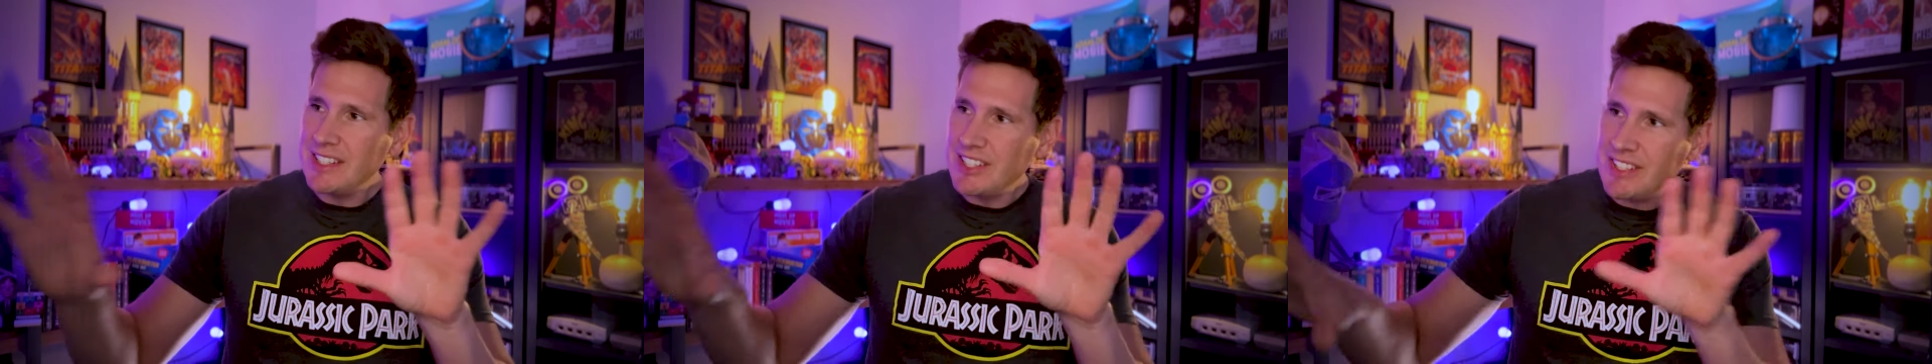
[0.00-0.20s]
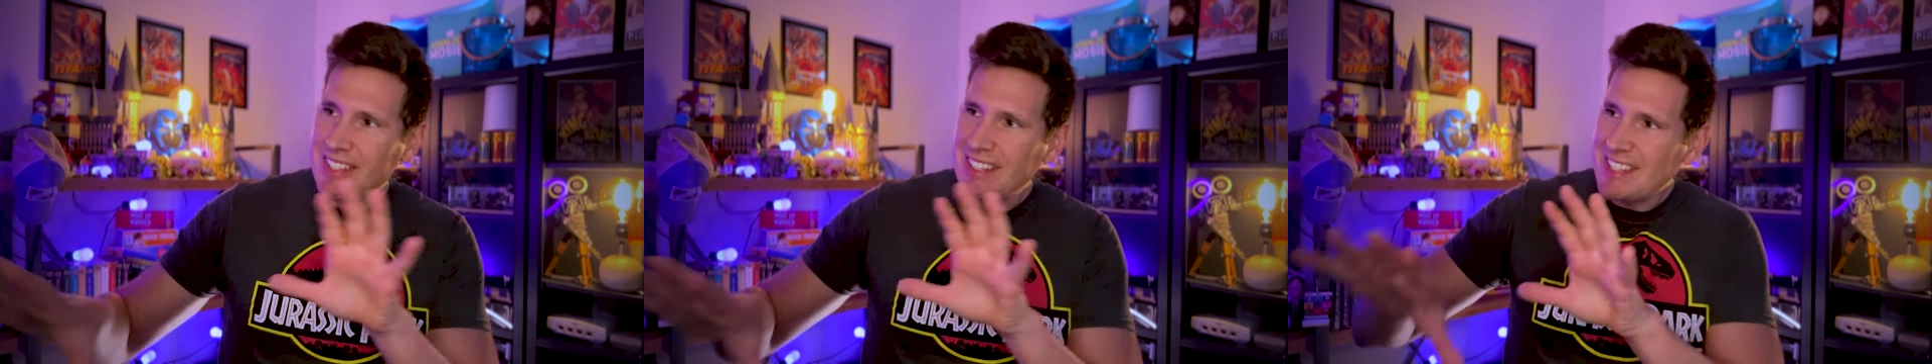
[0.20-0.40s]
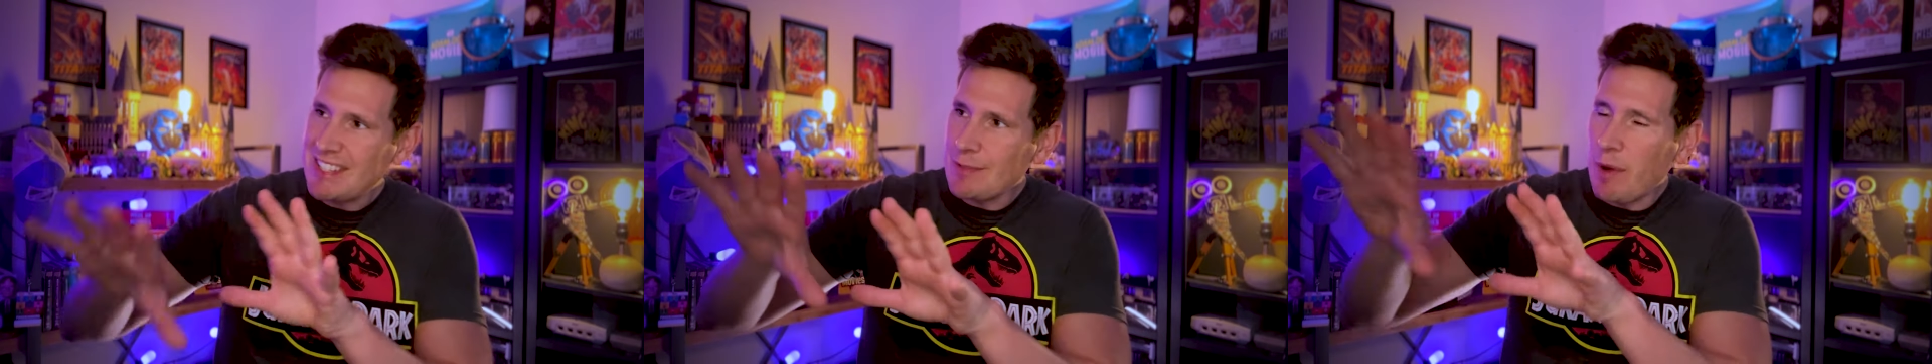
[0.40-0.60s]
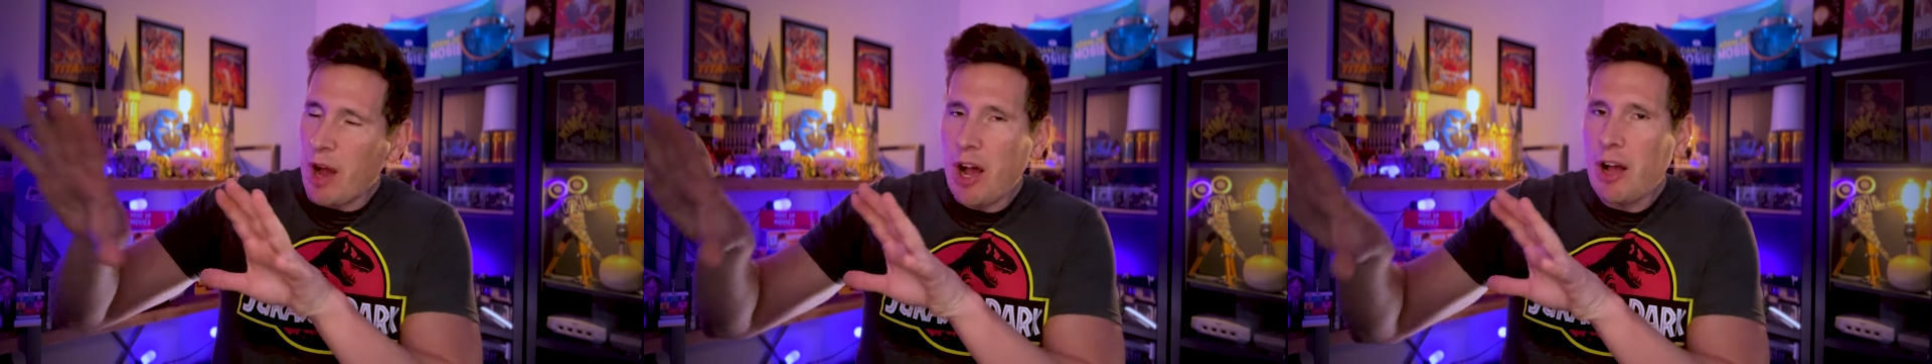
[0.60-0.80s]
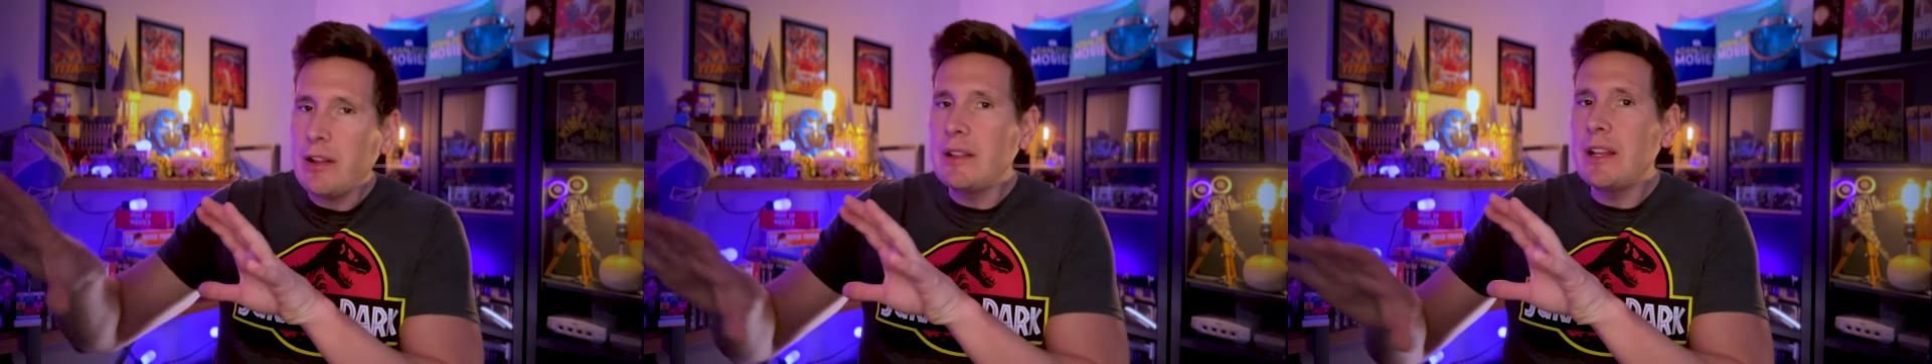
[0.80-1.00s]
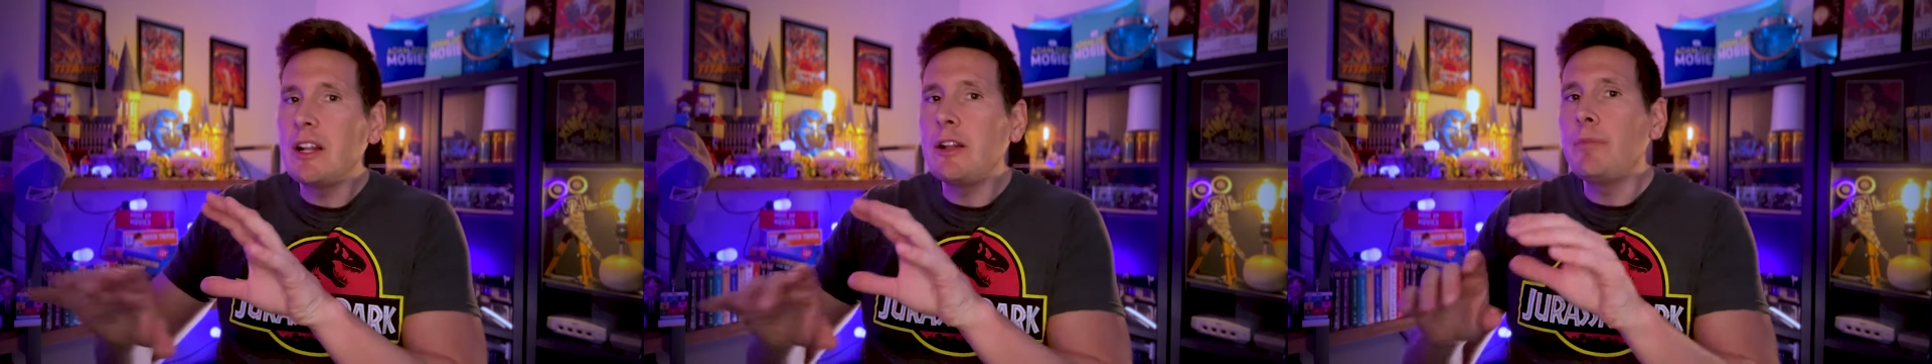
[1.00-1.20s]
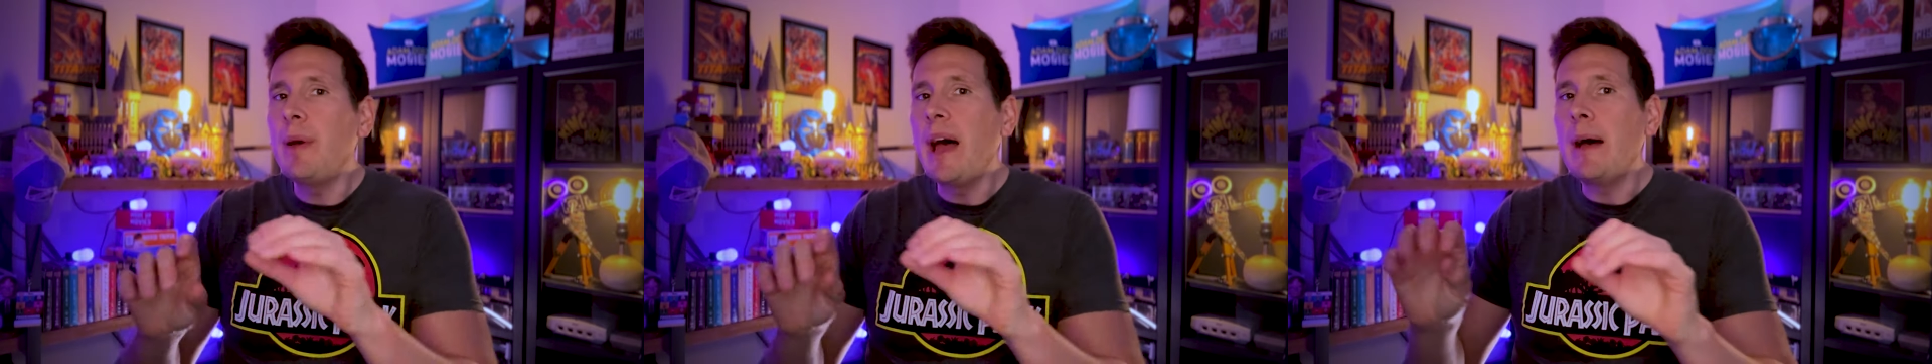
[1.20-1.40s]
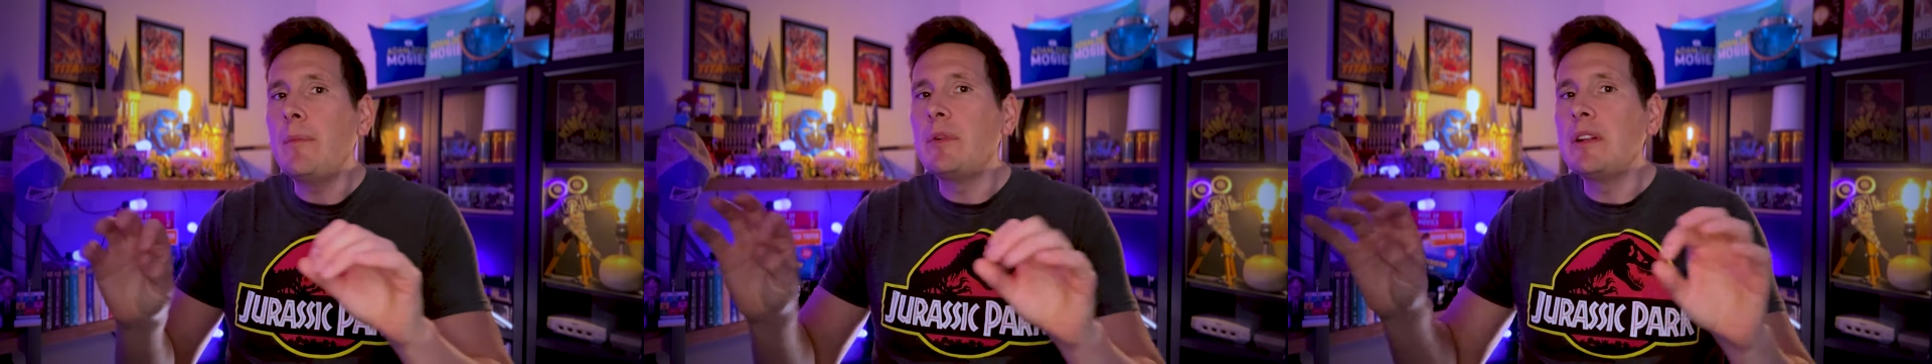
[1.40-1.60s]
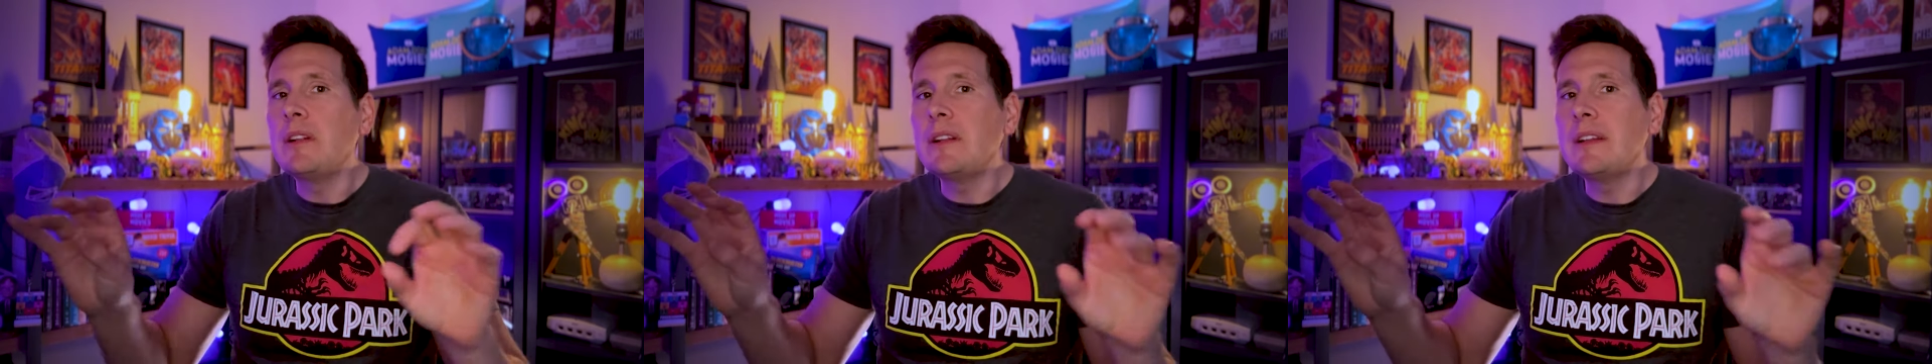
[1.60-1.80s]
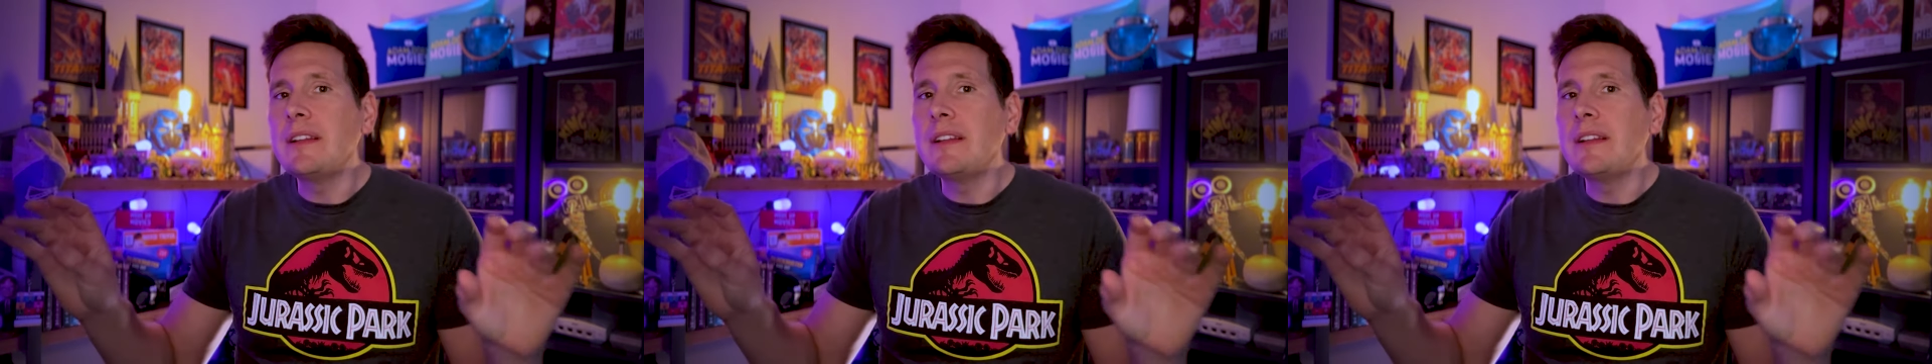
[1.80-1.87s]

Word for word: just a small little pebble